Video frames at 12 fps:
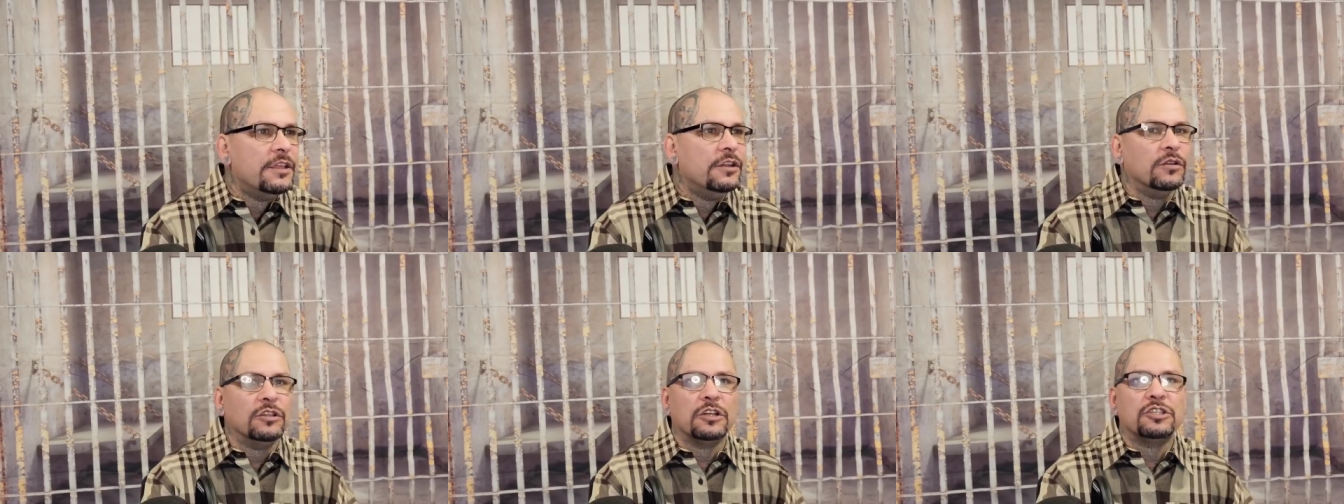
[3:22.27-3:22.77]
you
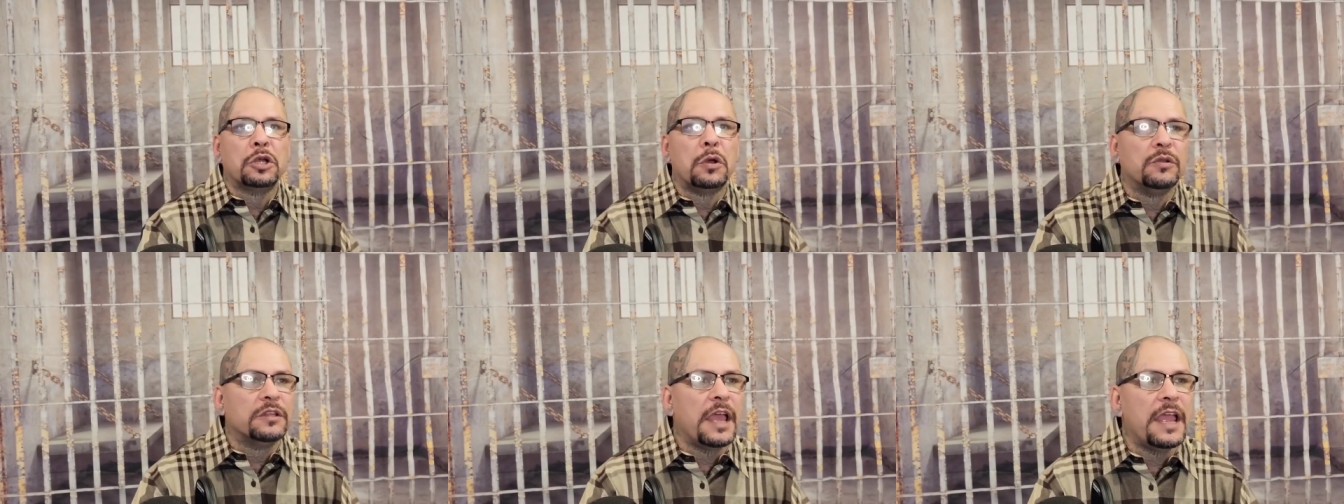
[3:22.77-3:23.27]
know, they're
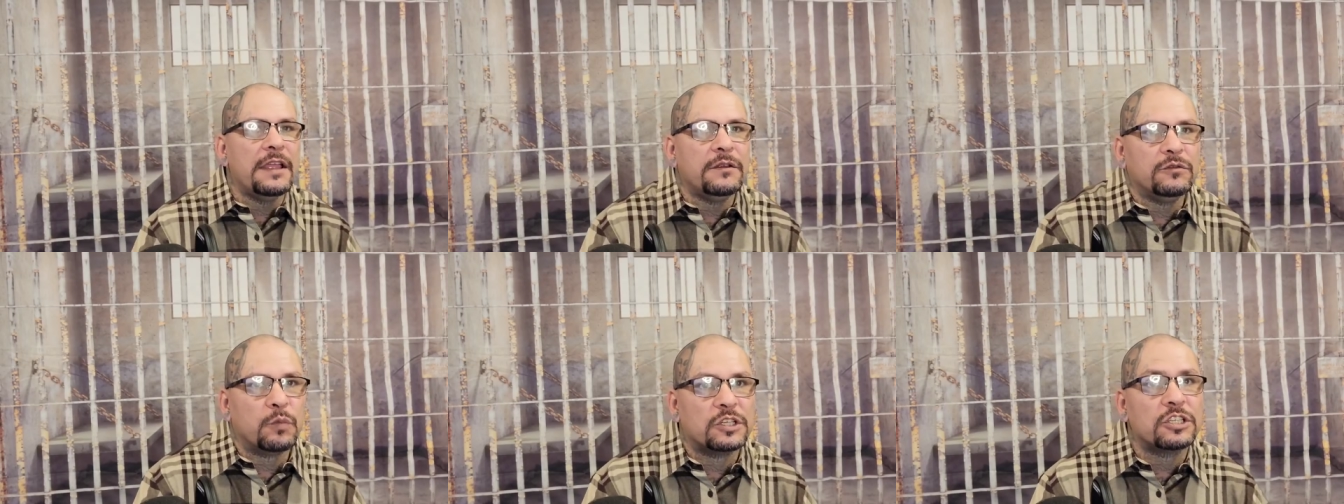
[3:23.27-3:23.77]
told, hey,
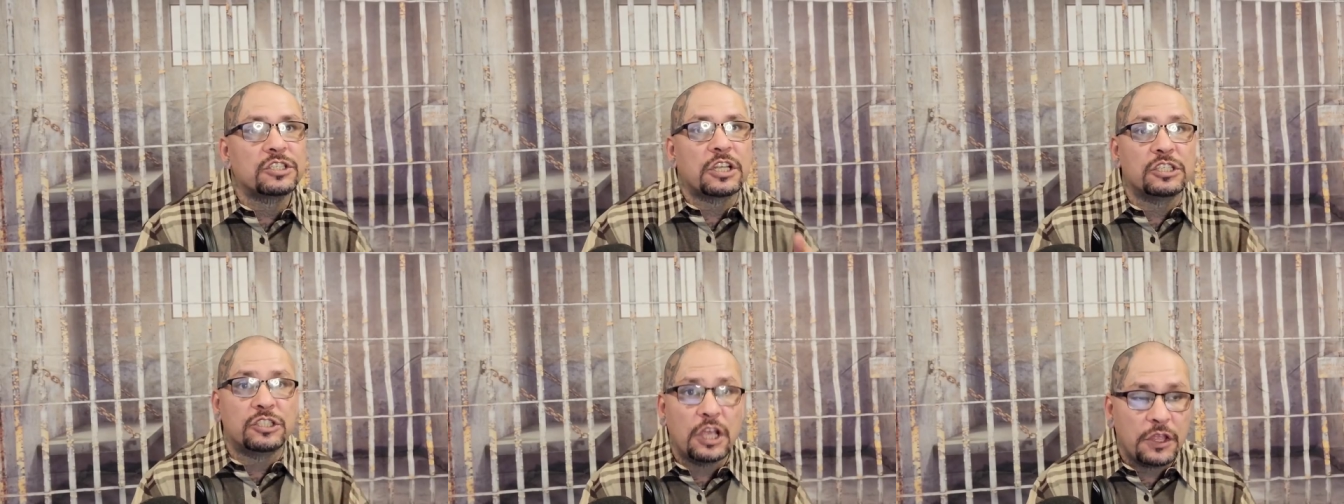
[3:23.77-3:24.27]
we're just going
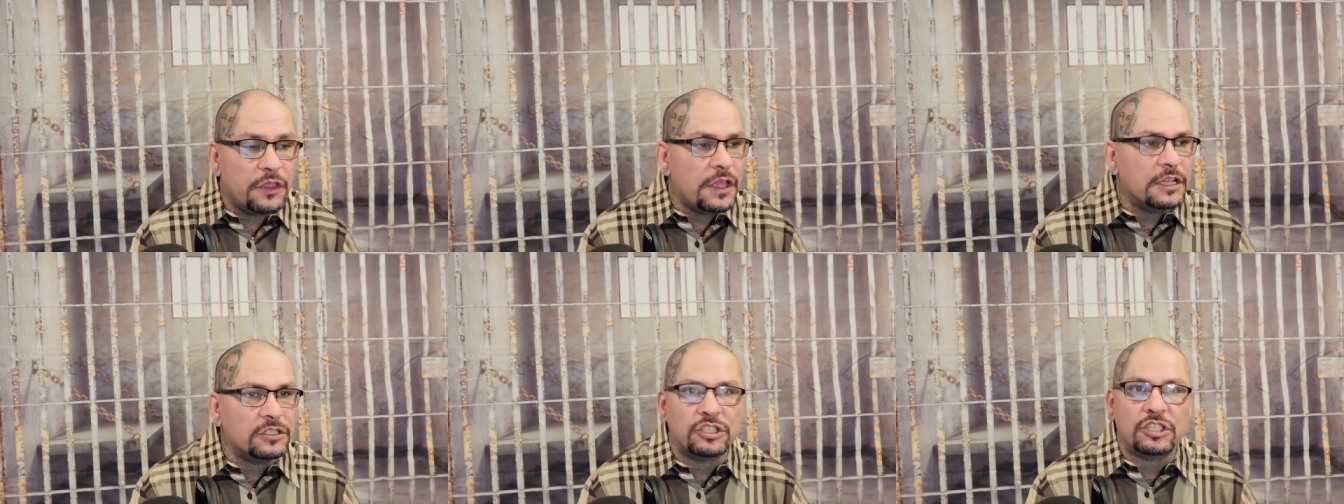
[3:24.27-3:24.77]
to say
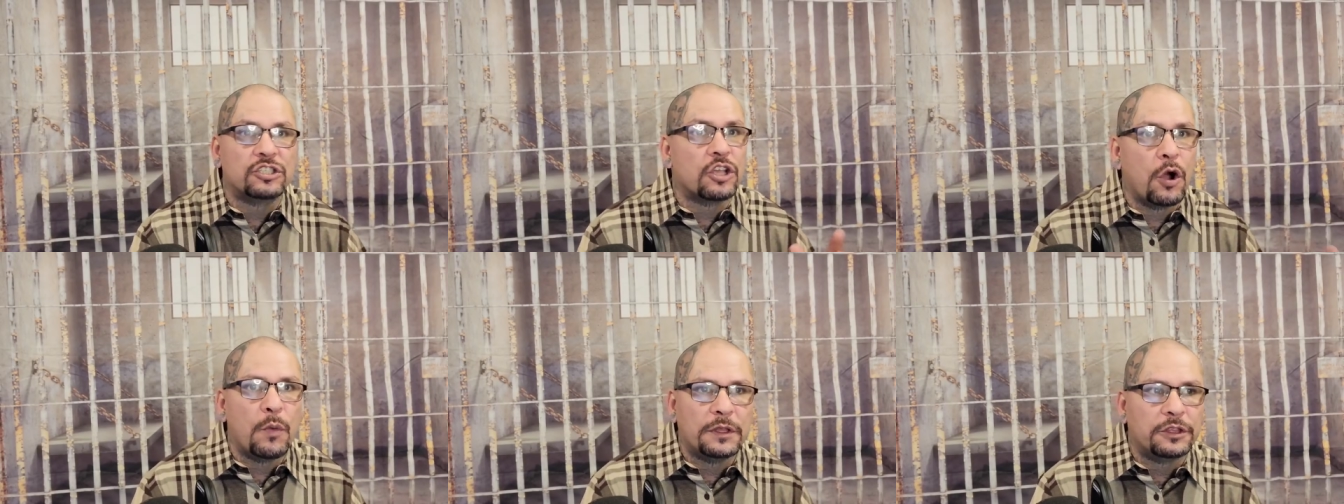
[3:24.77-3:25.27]
this, just
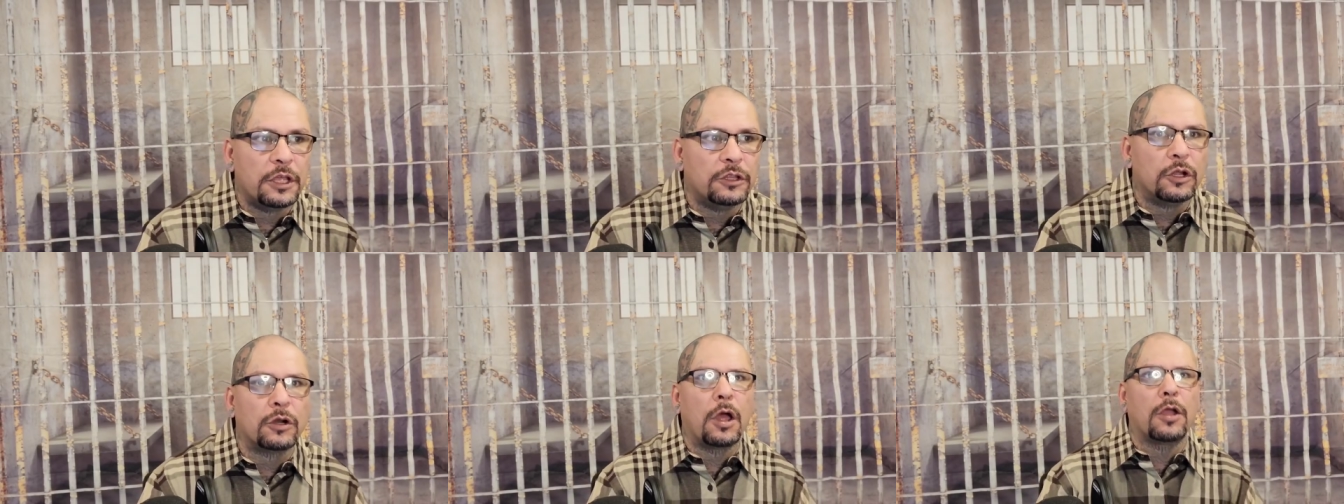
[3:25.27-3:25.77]
go with it.
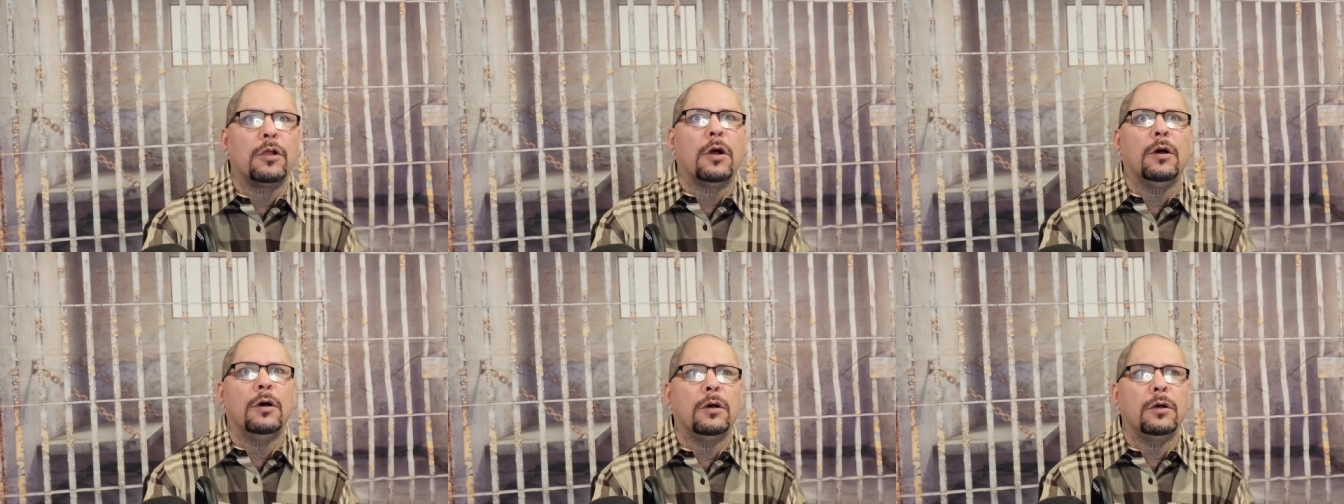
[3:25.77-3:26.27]
And they're like,
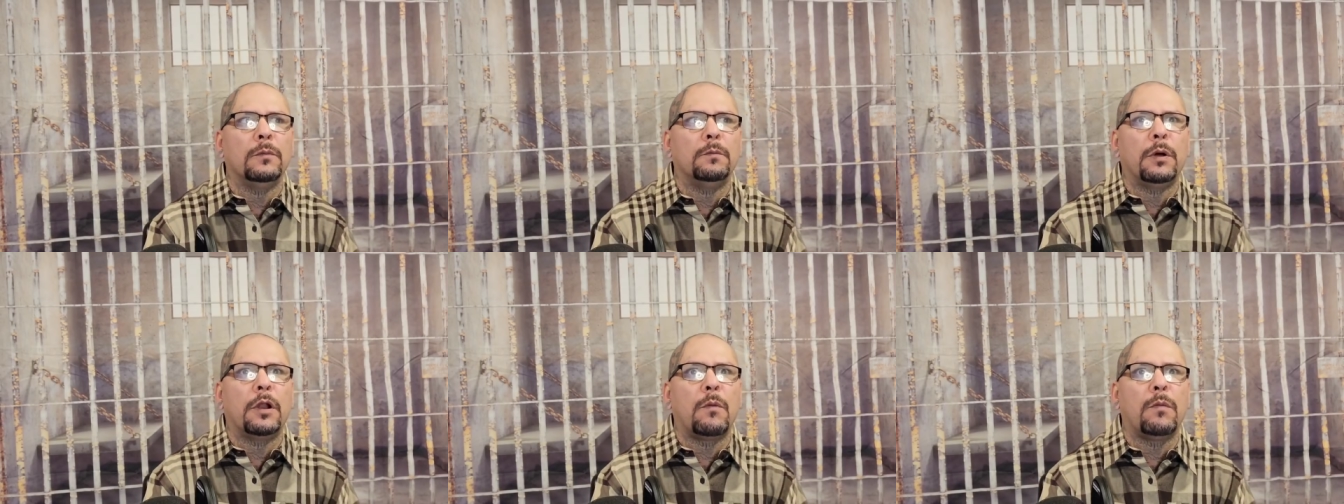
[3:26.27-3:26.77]
oh,
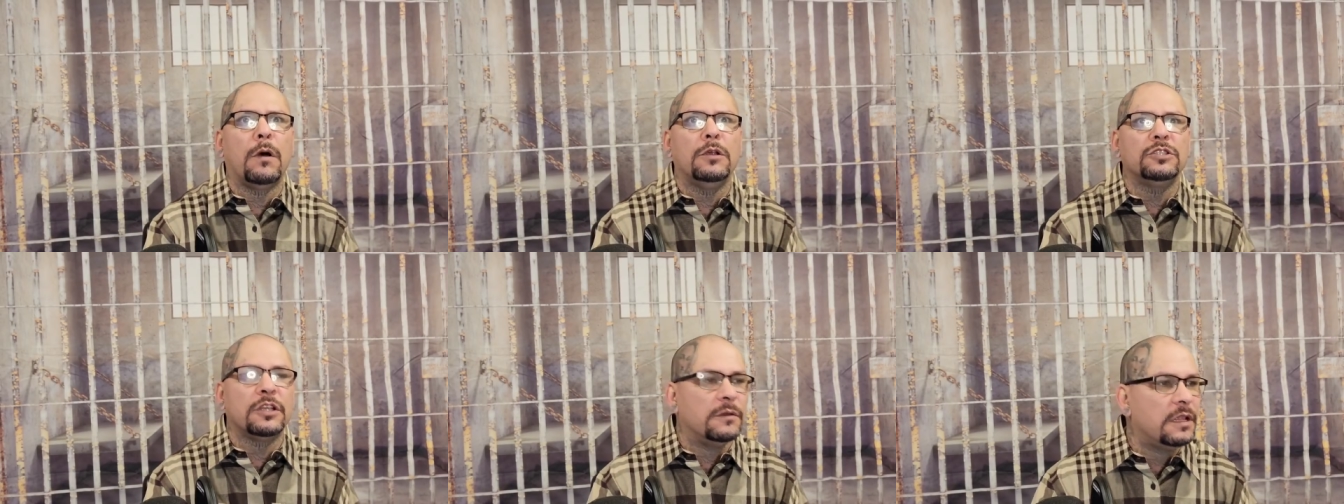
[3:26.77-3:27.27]
but I
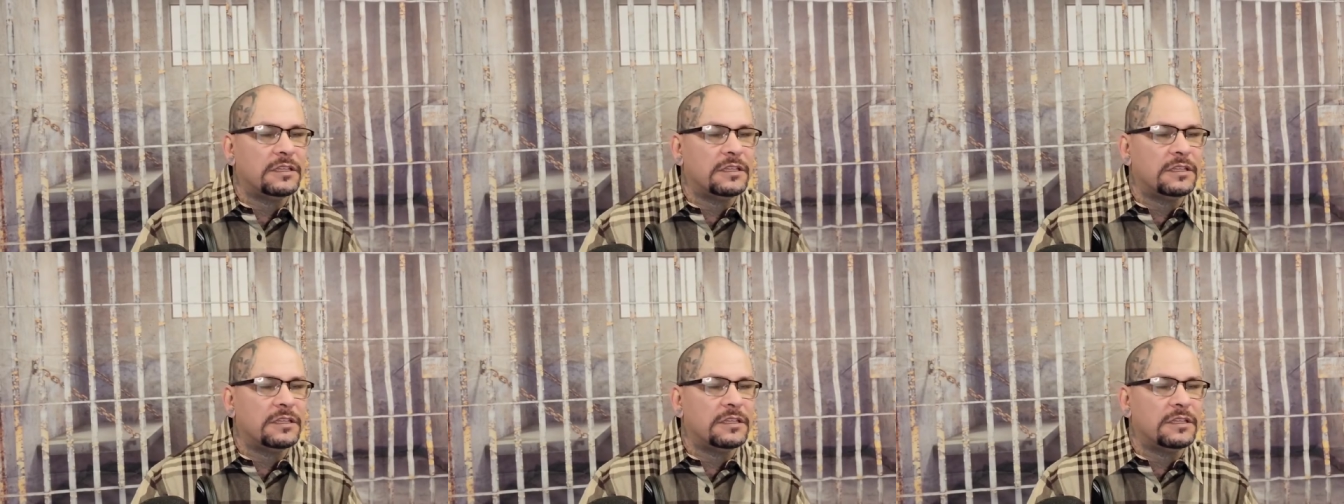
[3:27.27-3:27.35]
wasn't.